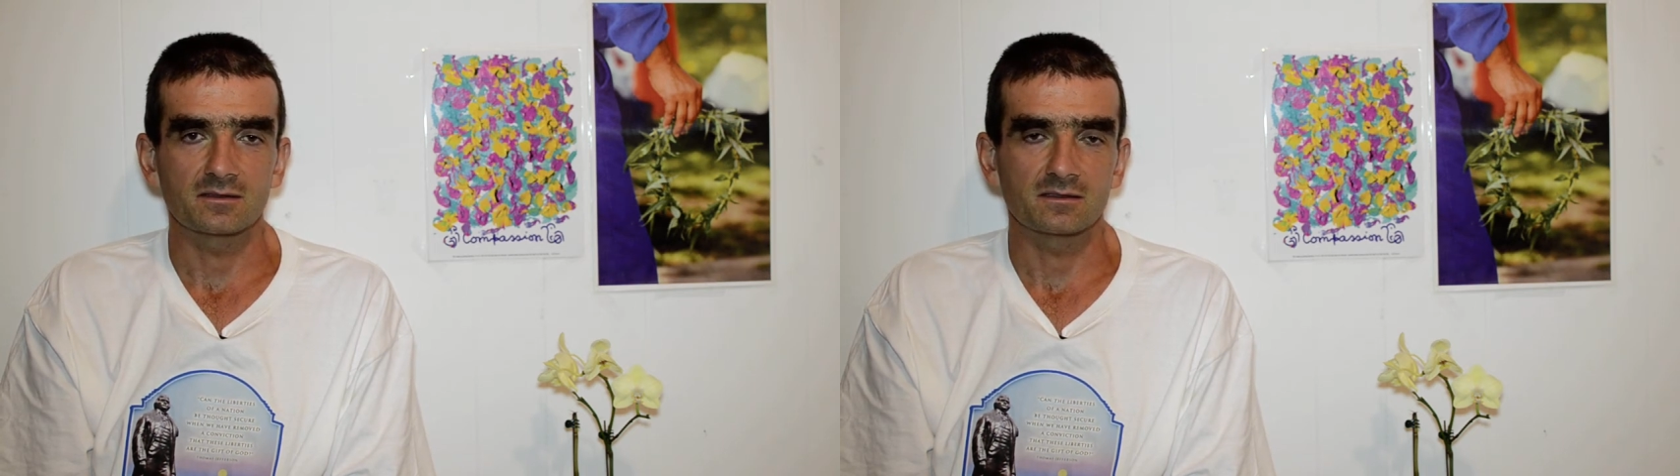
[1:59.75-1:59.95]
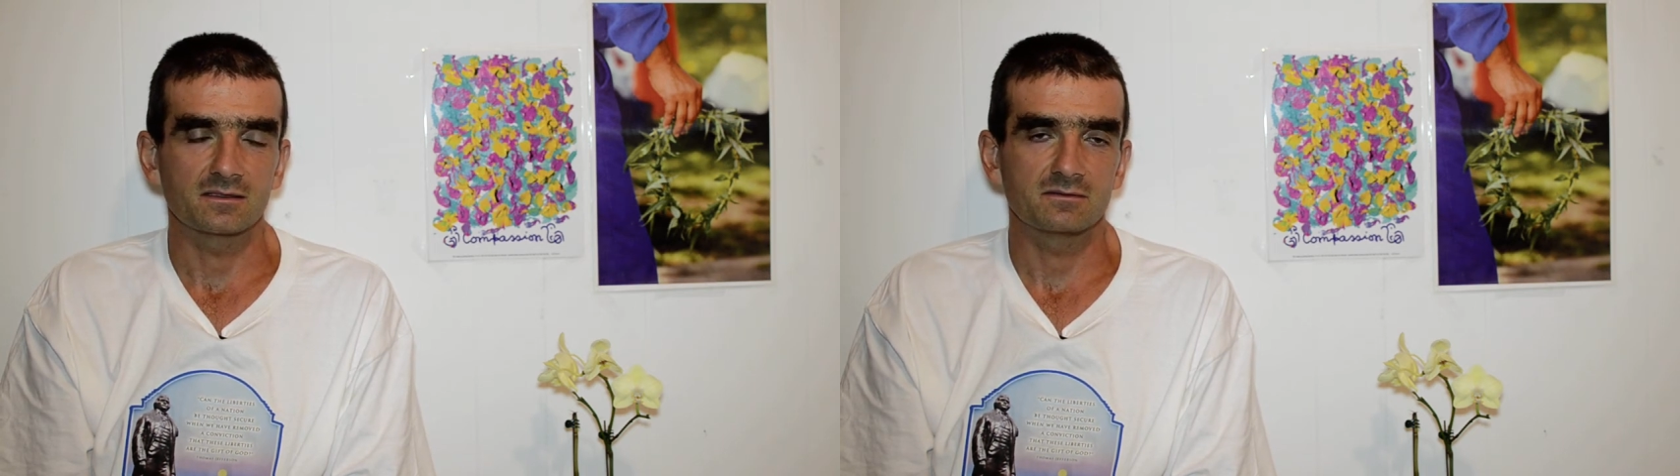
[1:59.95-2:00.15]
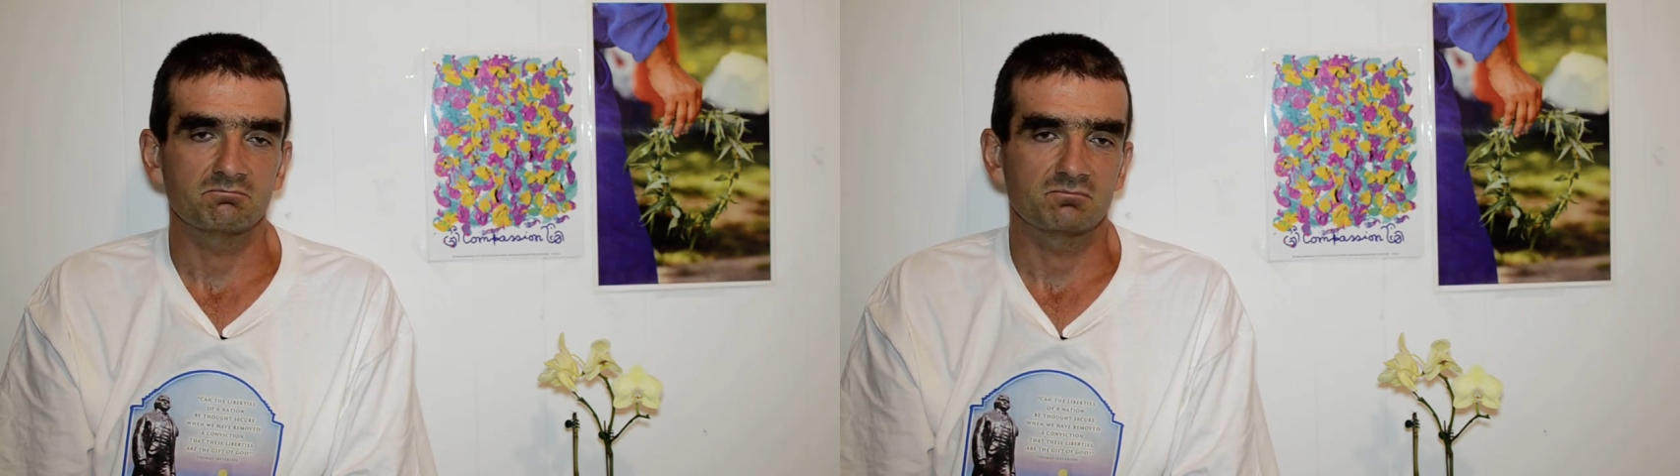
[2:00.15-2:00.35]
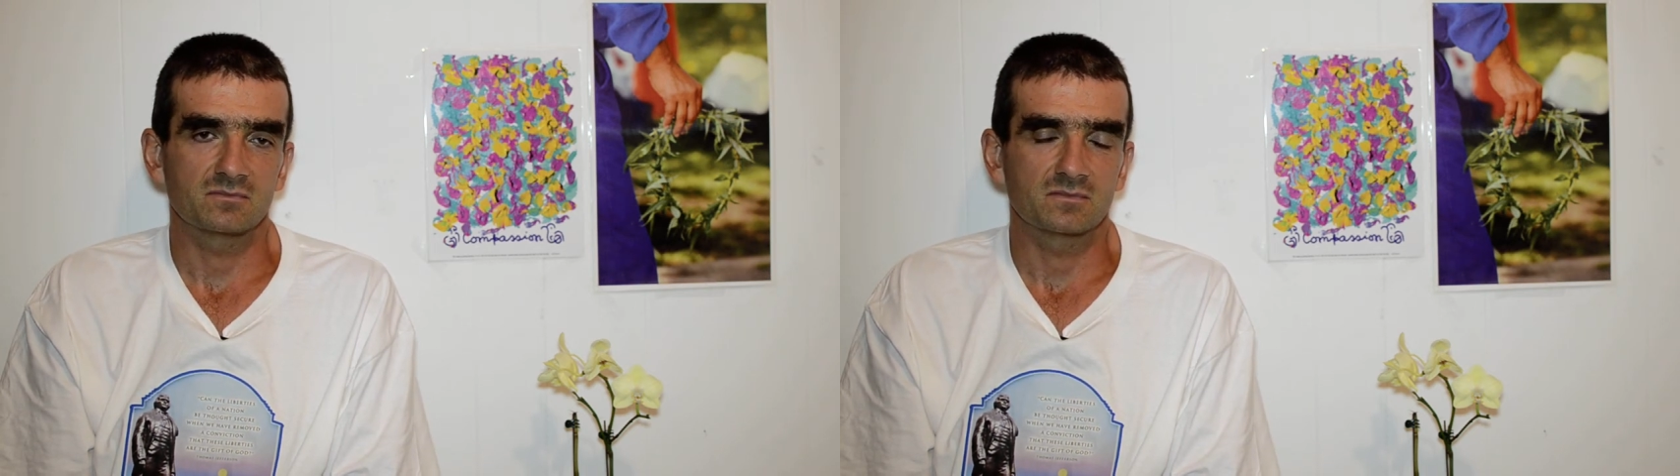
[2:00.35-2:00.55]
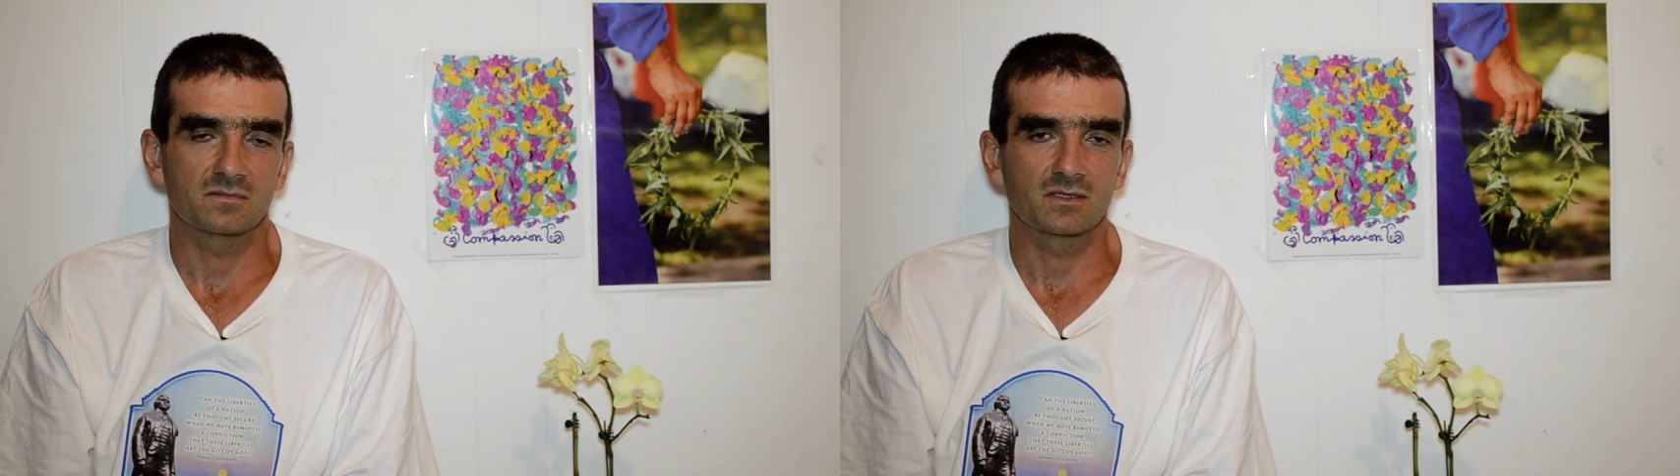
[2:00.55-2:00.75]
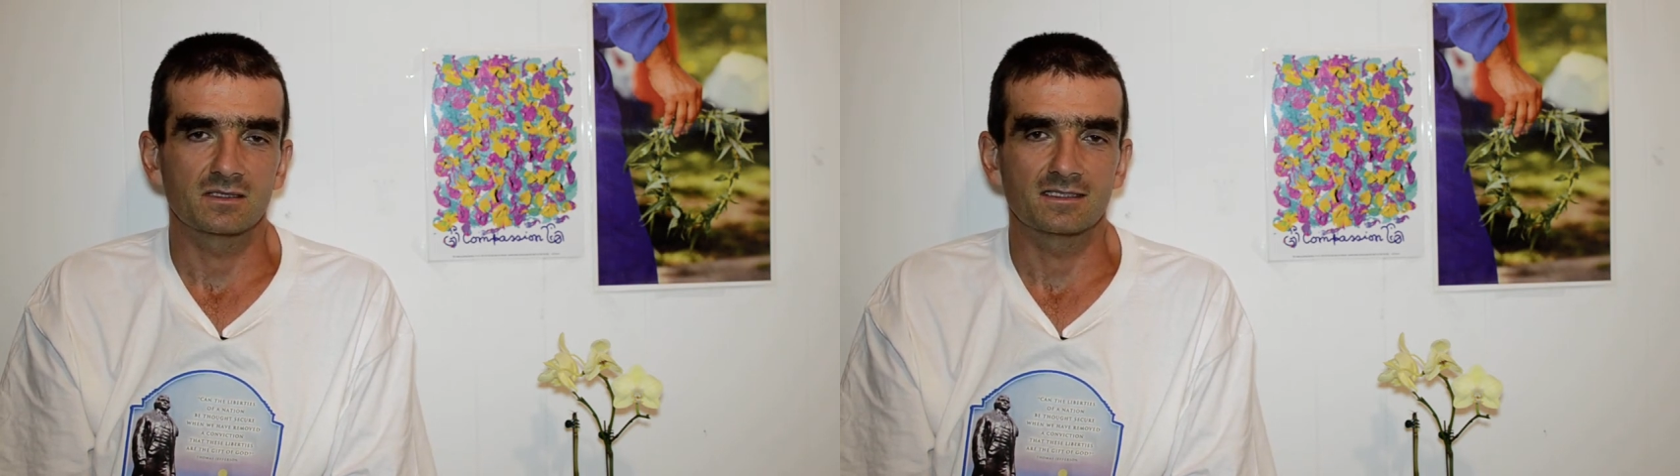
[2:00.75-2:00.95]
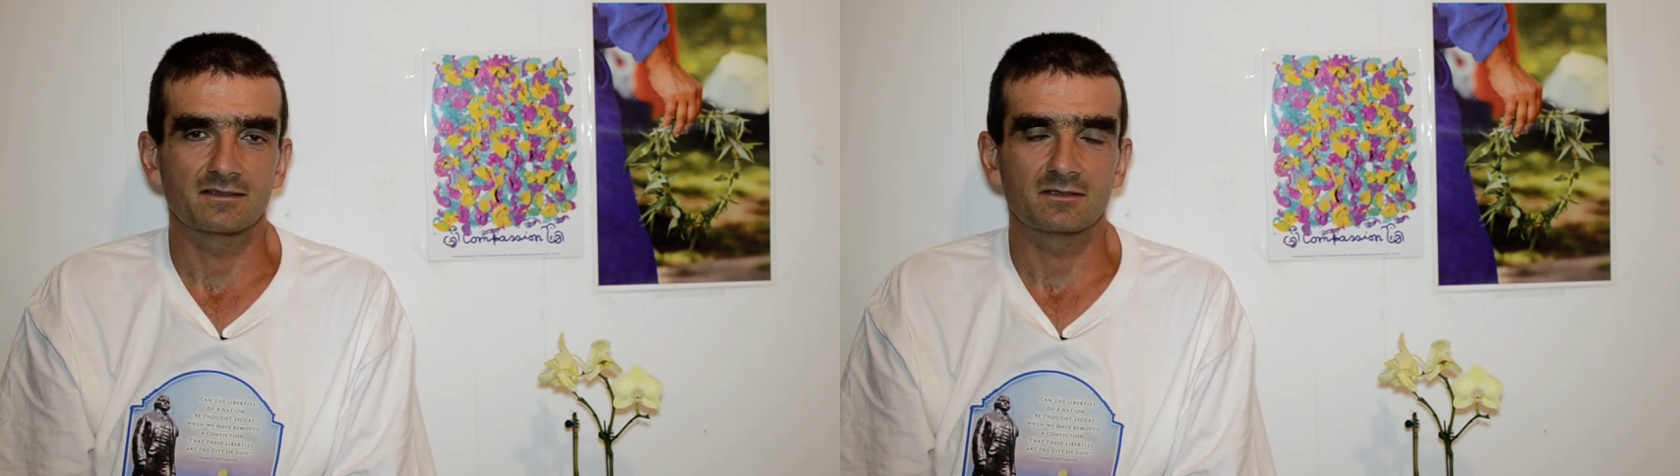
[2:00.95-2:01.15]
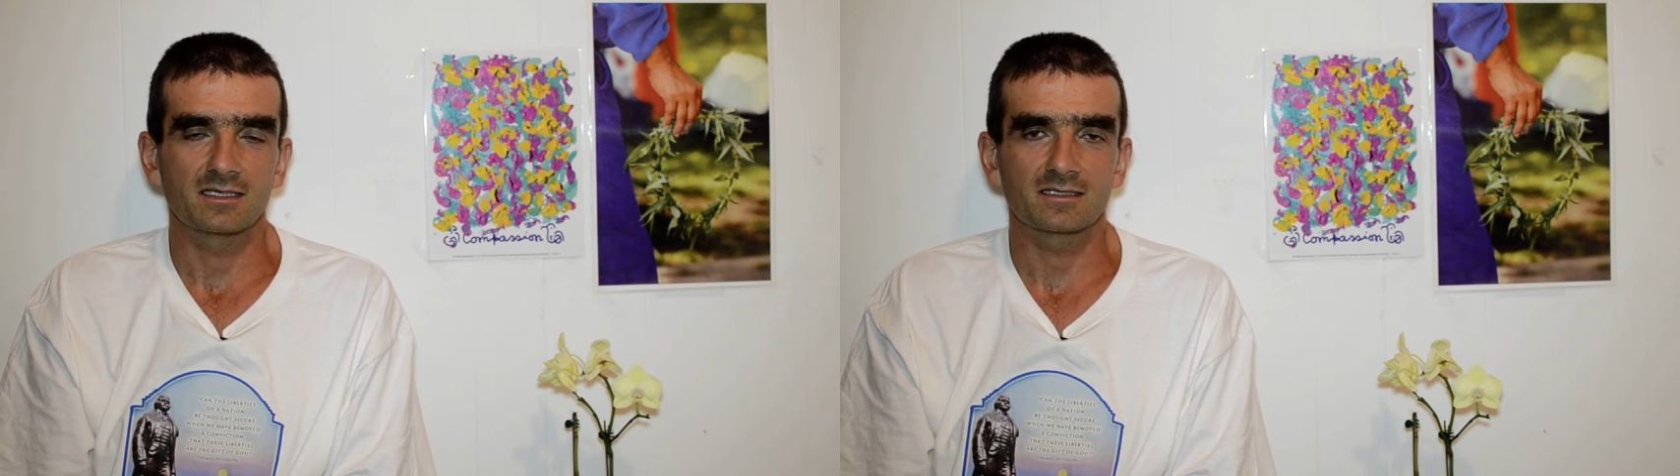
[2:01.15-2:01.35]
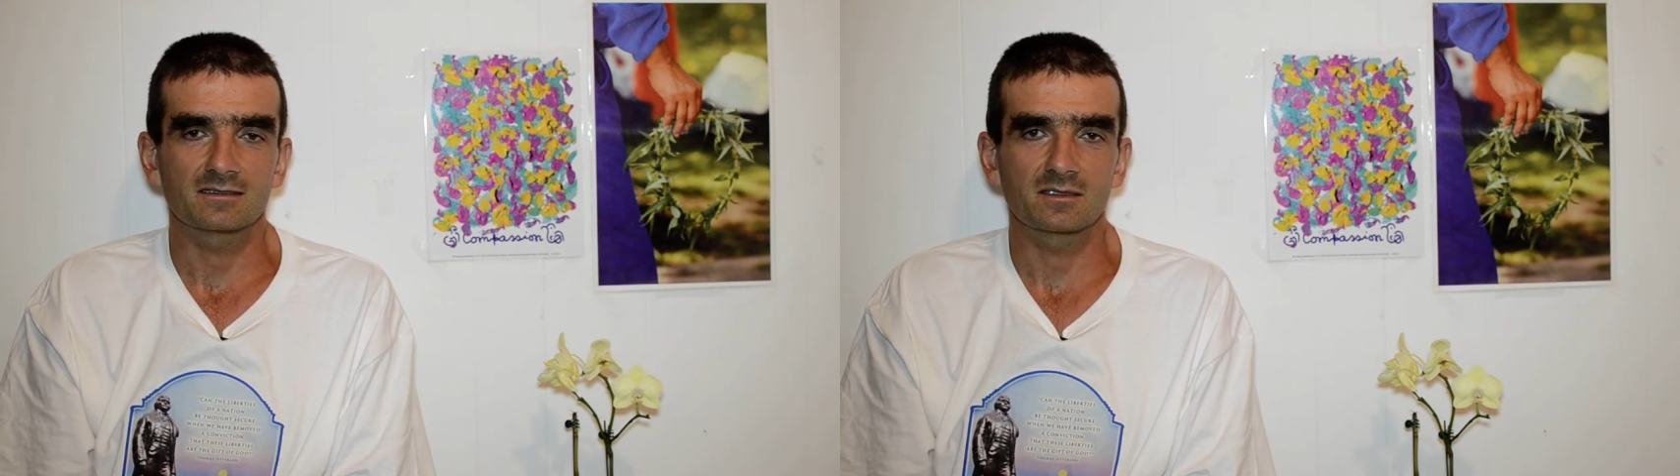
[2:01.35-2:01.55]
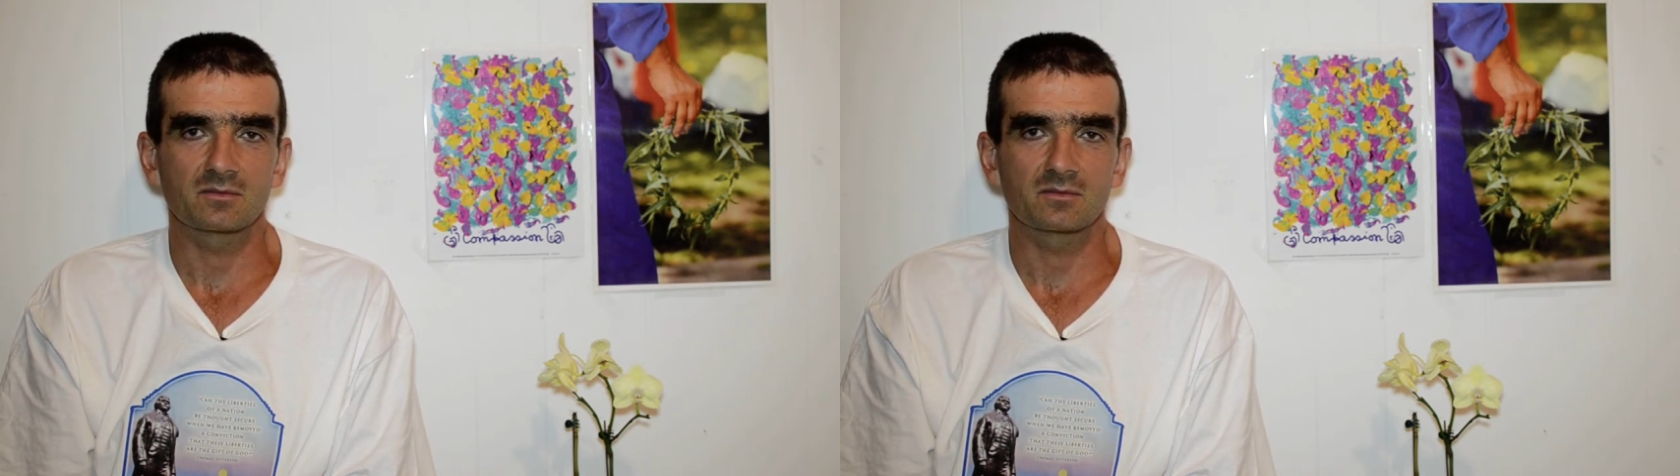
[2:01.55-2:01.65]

And, when I say